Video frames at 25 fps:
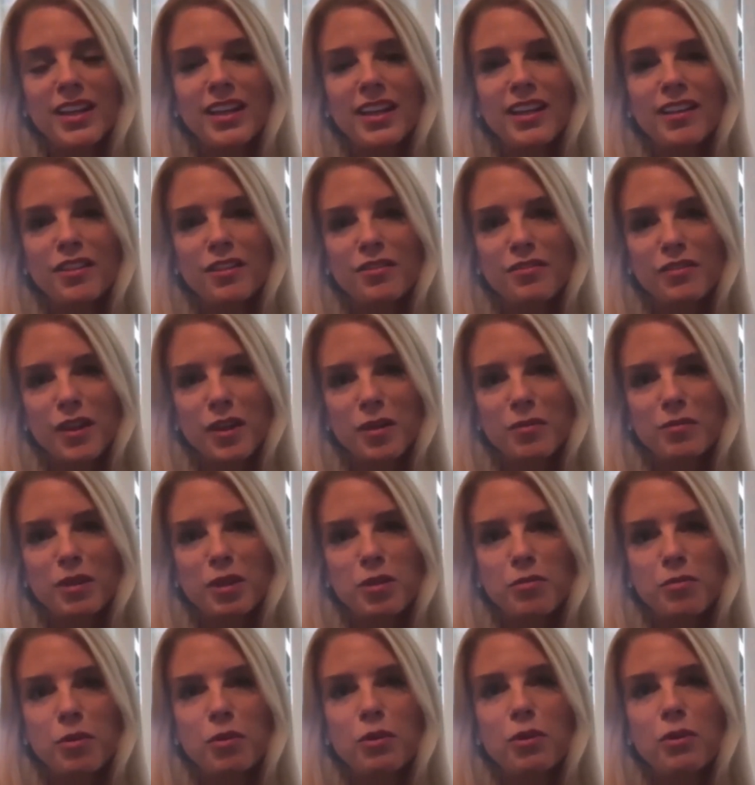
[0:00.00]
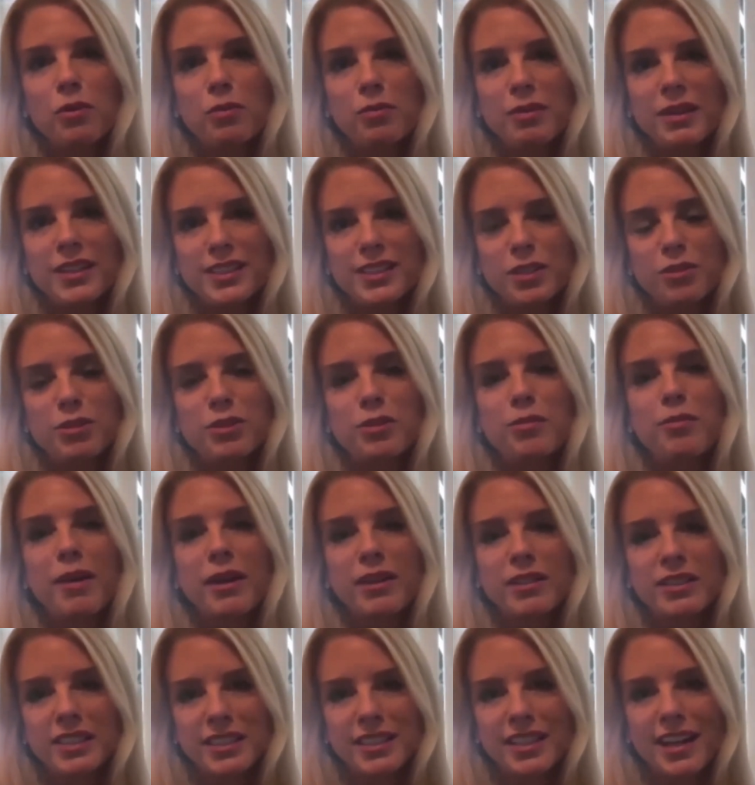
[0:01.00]
in the family pool because he was about
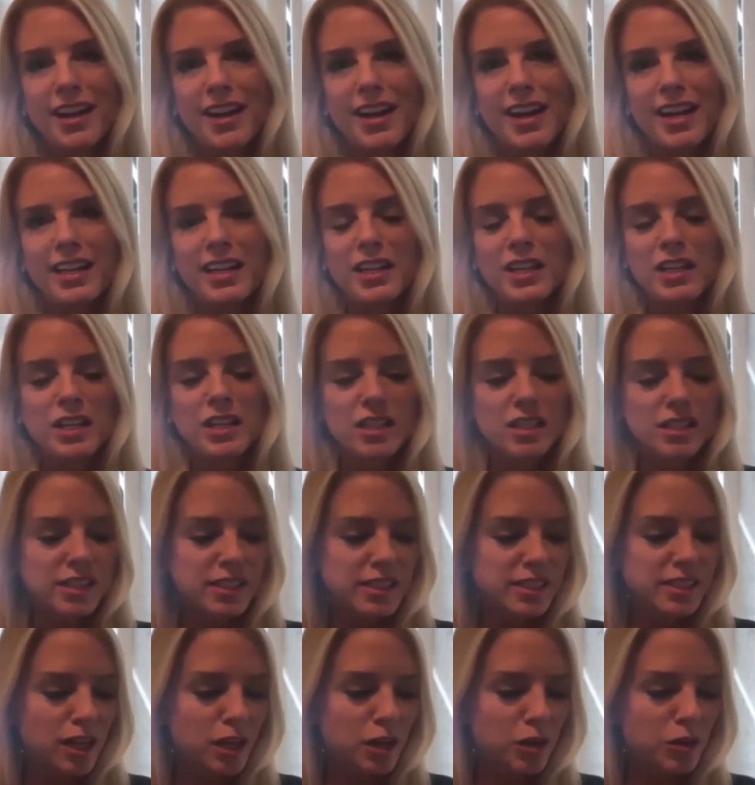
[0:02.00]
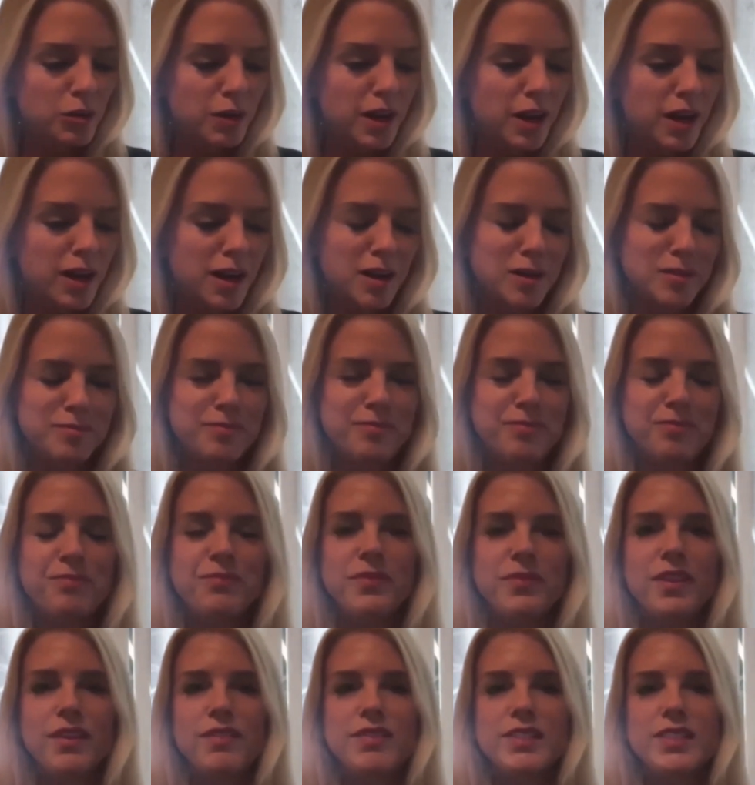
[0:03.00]
to die. So I
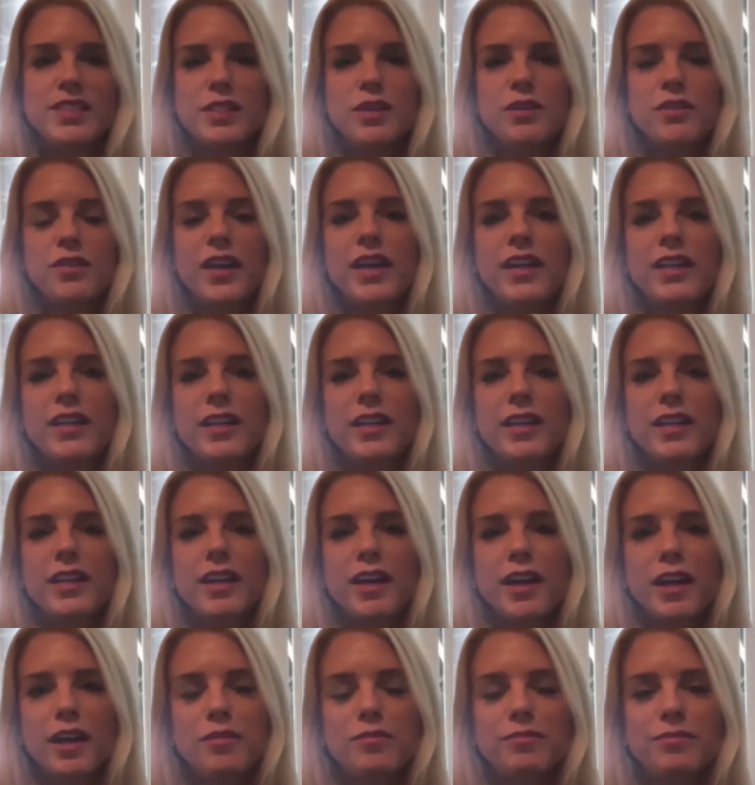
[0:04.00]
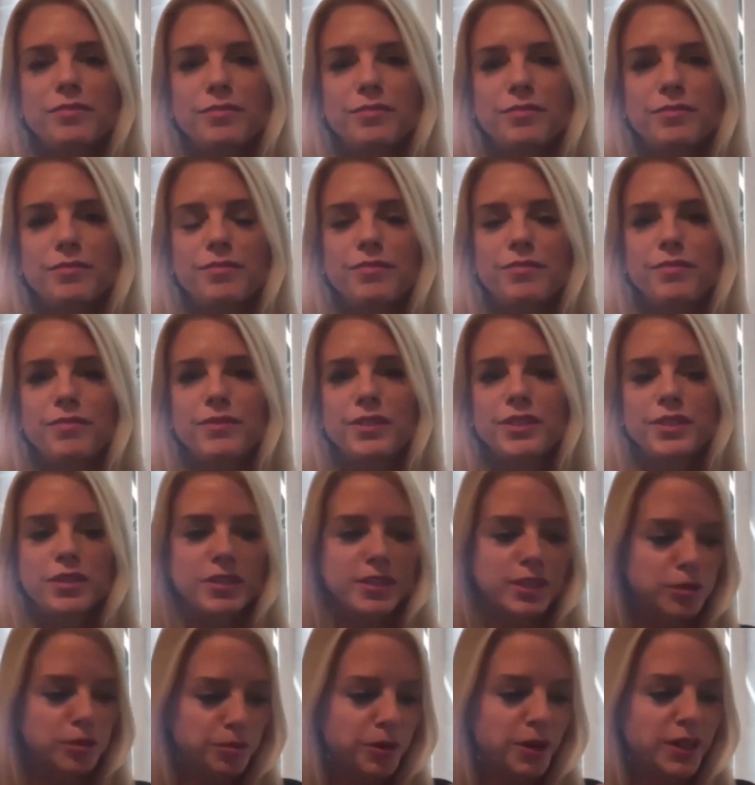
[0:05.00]

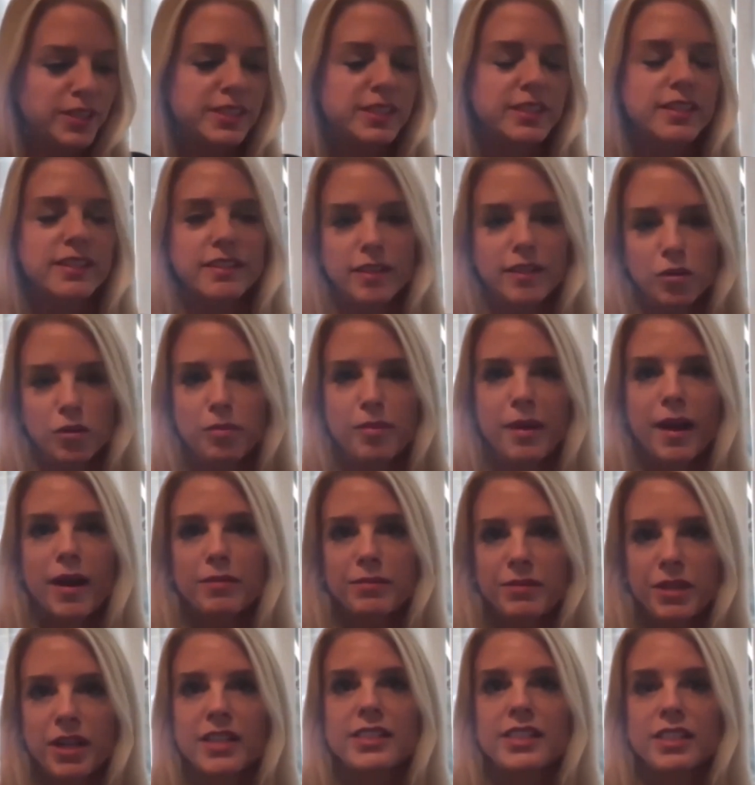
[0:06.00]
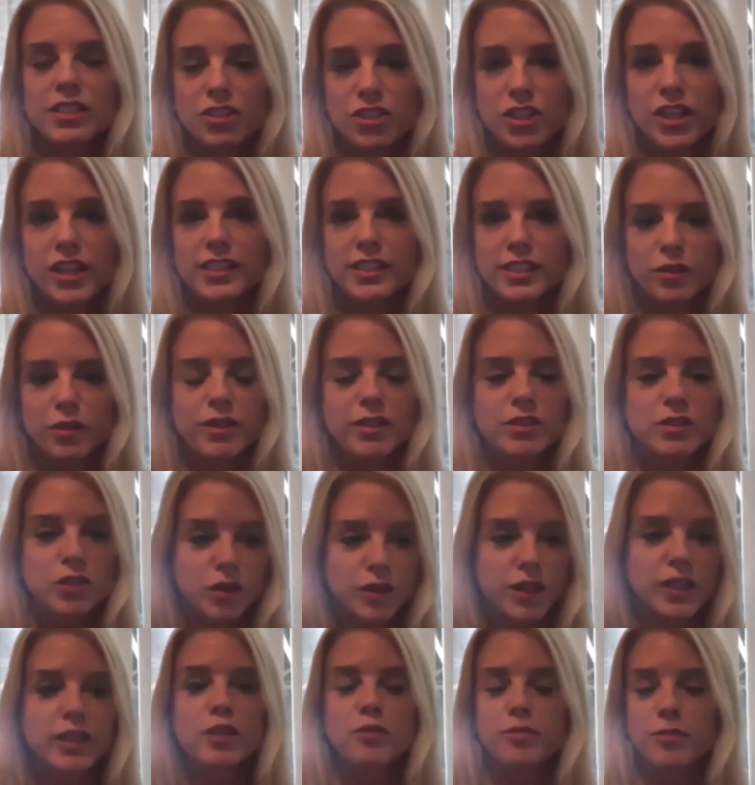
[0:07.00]
said, President, they were baptizing Jake. So he goes,
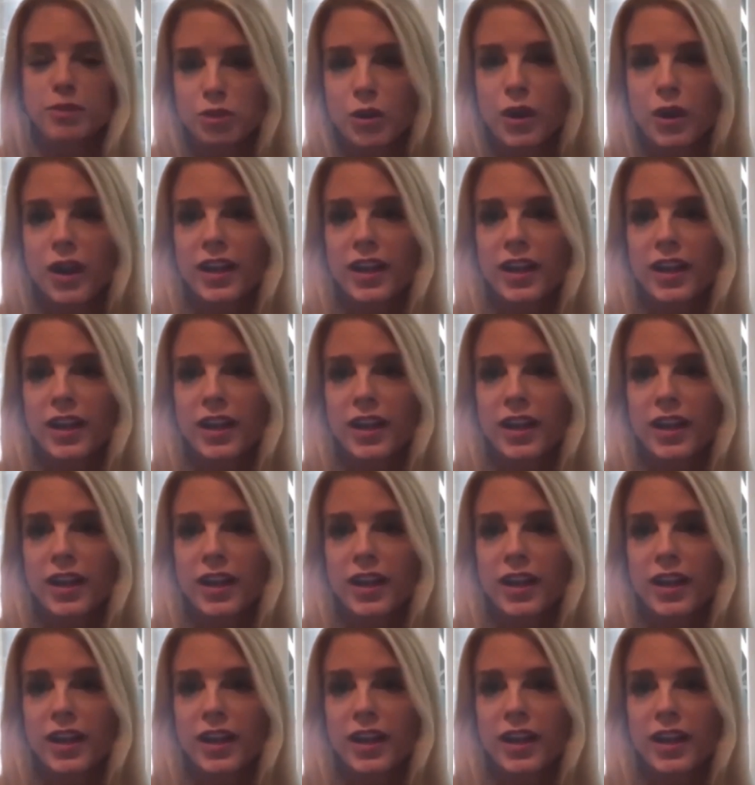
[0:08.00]
okay, let me try